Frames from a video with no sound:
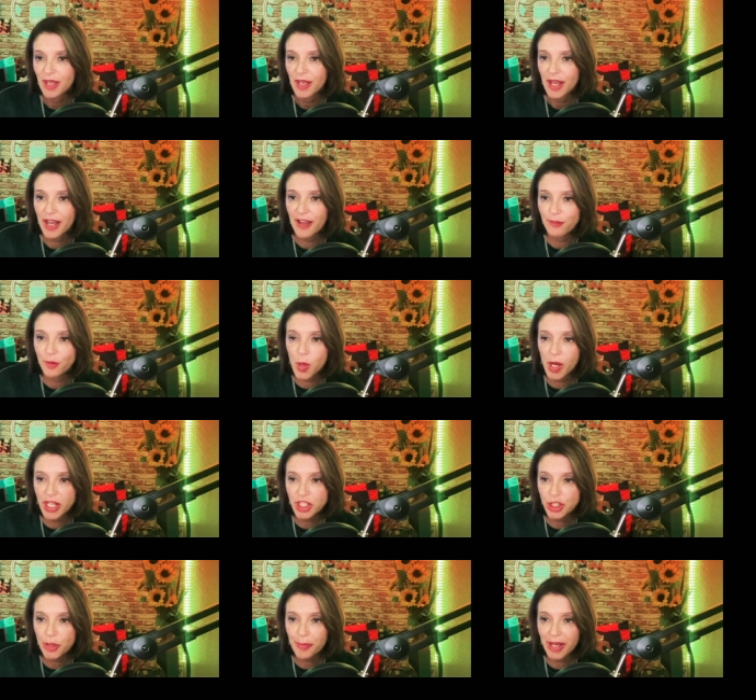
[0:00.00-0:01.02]
I've
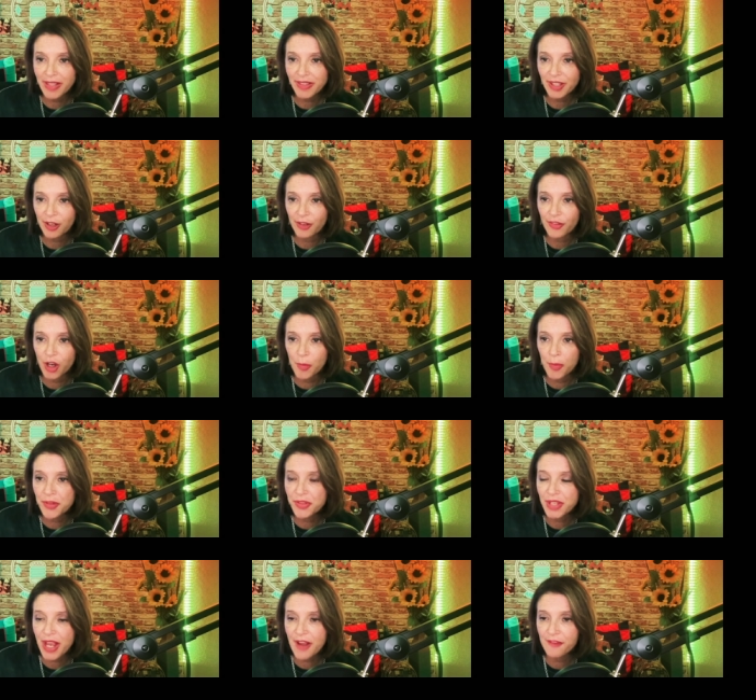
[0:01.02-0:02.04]
questioned myself
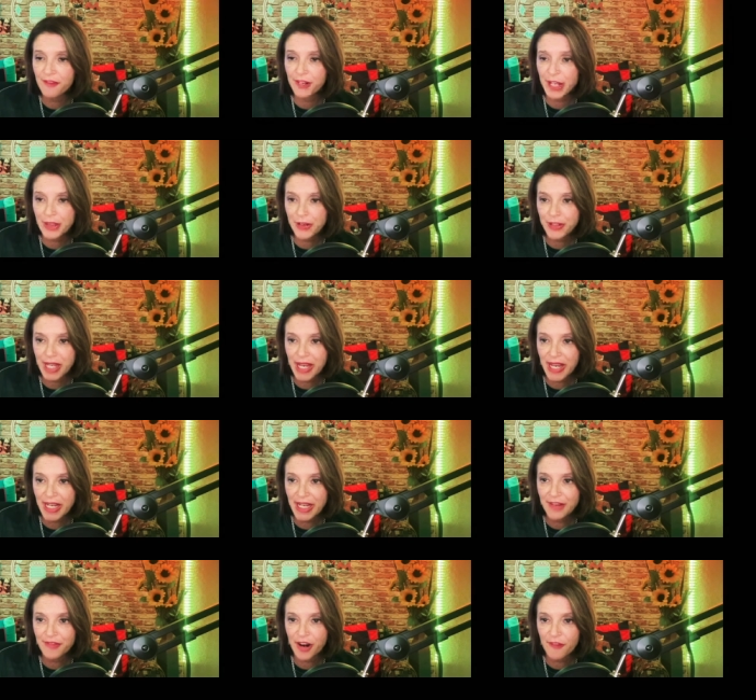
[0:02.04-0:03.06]
almost every other day
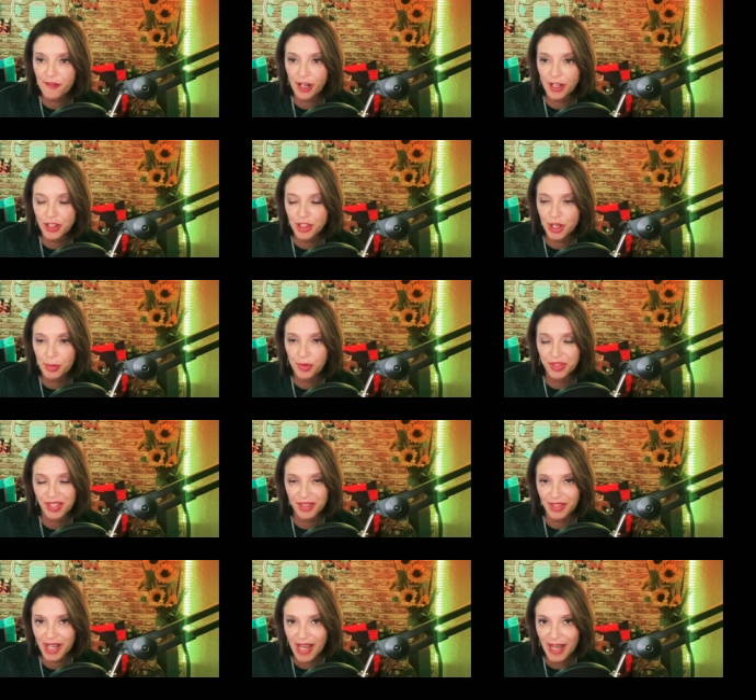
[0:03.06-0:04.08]
if our friendship was a
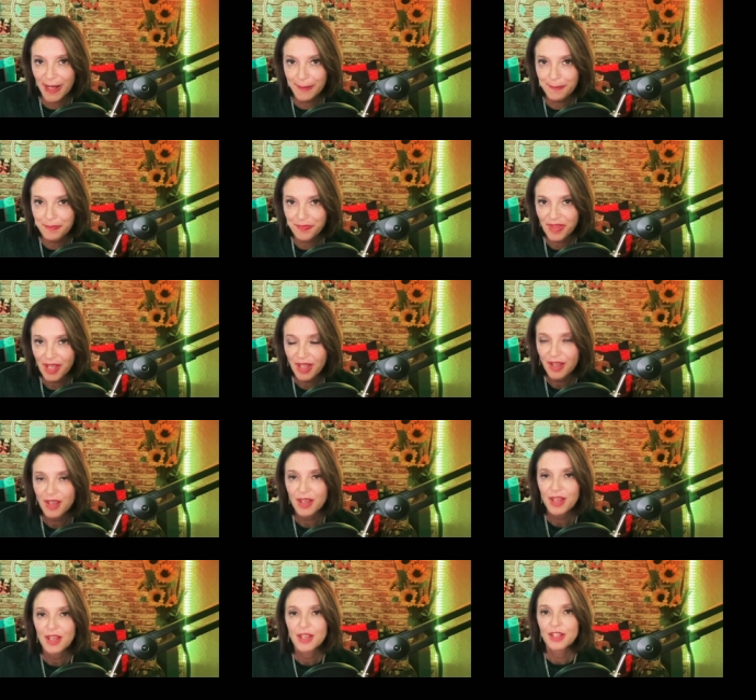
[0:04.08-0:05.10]
lie.
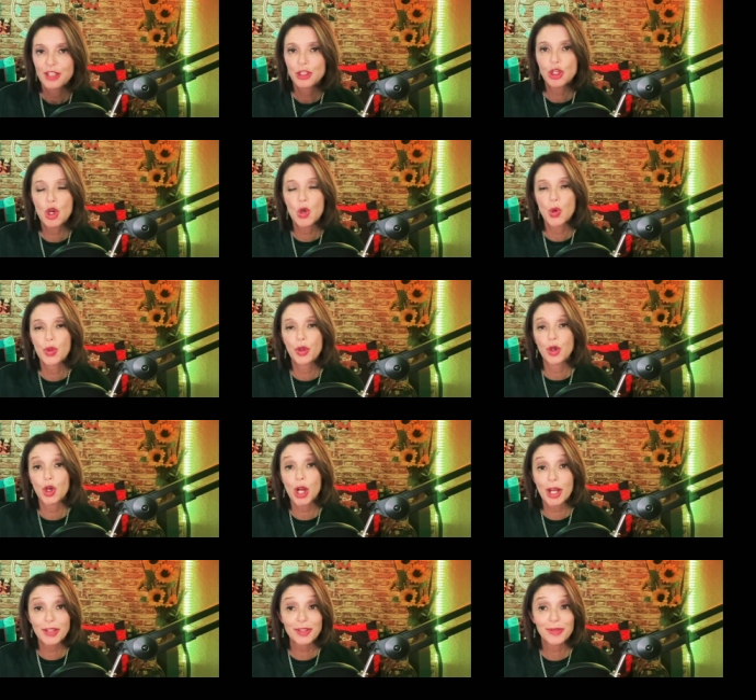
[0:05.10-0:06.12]
So the
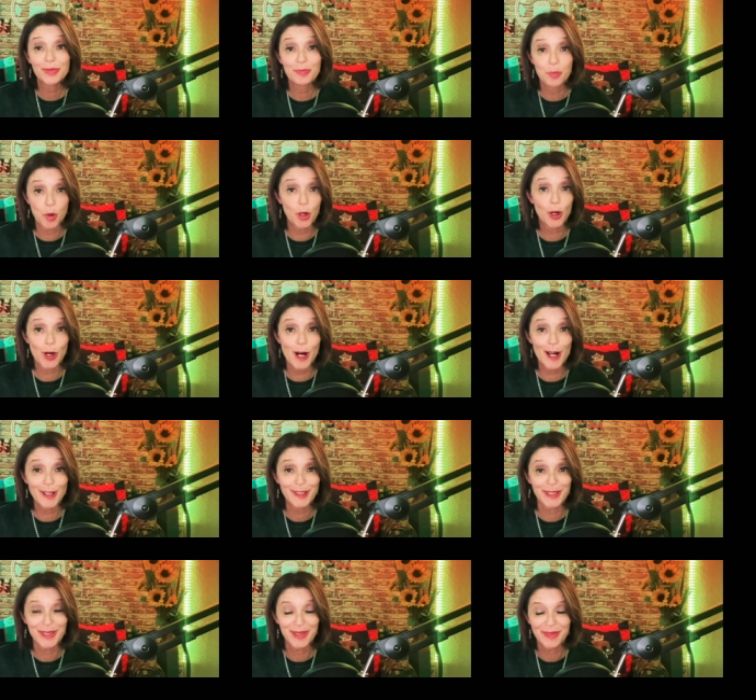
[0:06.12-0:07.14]
cross, more
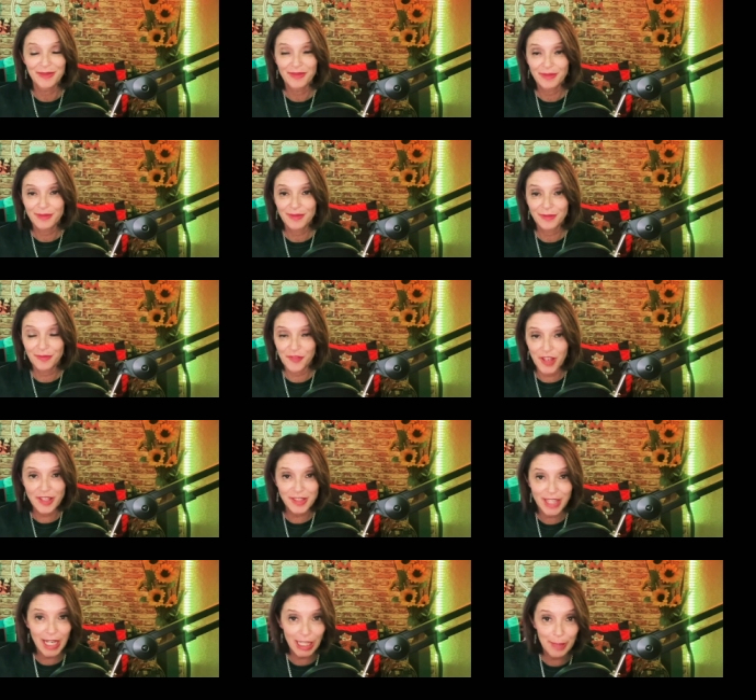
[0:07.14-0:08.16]
cross, Fed's
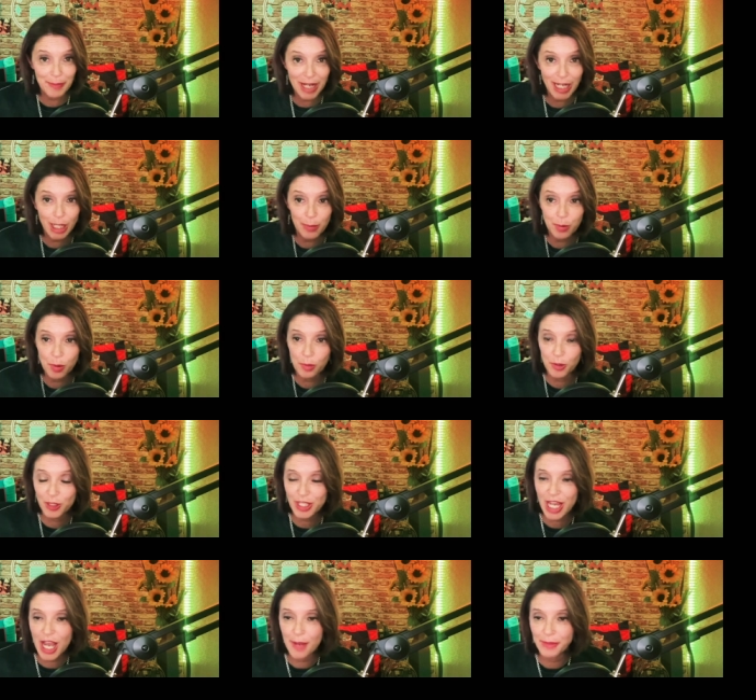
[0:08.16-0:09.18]
got to get back up one more
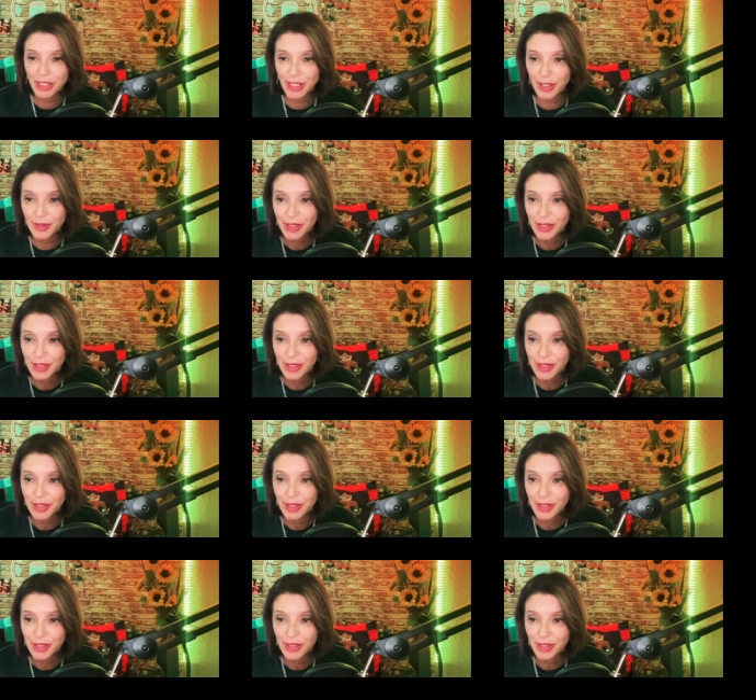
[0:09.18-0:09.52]
time, you know.